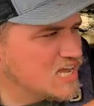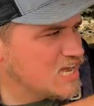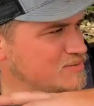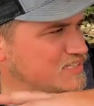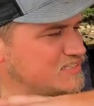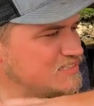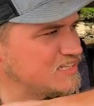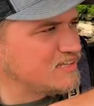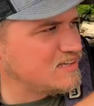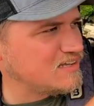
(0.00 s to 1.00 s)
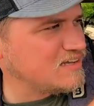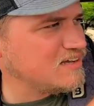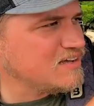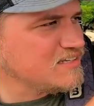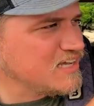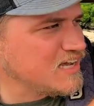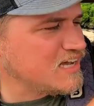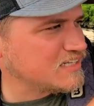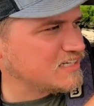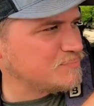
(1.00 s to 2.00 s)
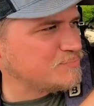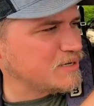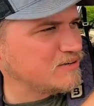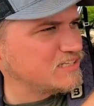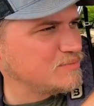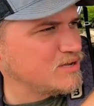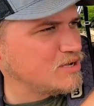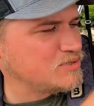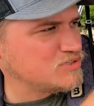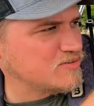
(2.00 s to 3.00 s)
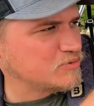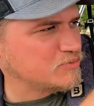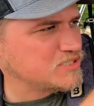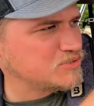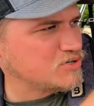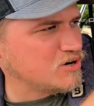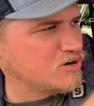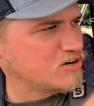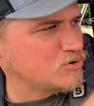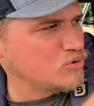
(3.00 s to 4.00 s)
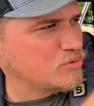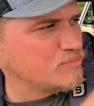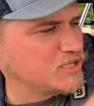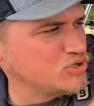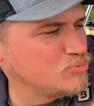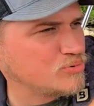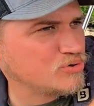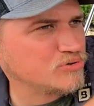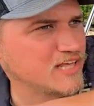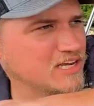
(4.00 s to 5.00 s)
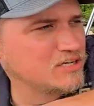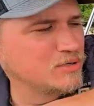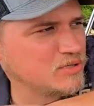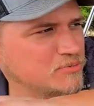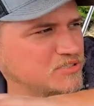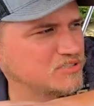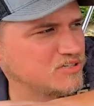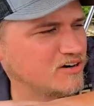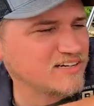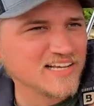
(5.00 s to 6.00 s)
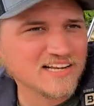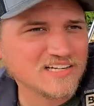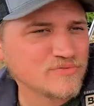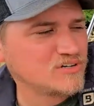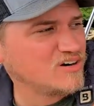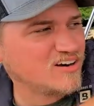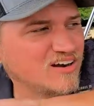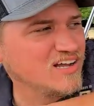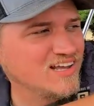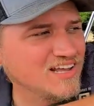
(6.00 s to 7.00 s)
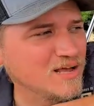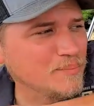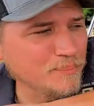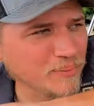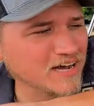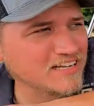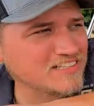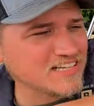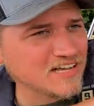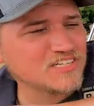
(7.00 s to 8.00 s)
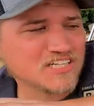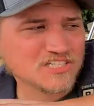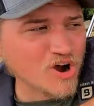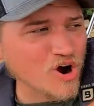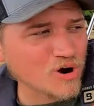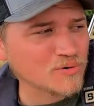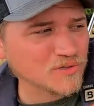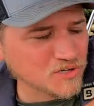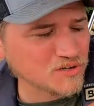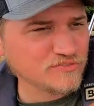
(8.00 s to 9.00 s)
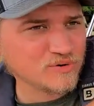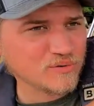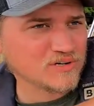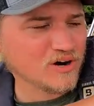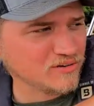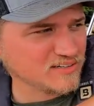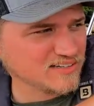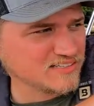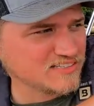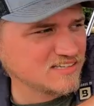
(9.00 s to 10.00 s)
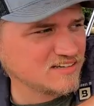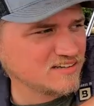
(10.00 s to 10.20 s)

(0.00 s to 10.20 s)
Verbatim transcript: I mean, a rental was involved. Yeah, maybe? like apparently he may have been driving a rental car or a Mini Cooper, or that could have been the rental car, and he had a different car. But it sounds like it's a car we're looking for, regardless.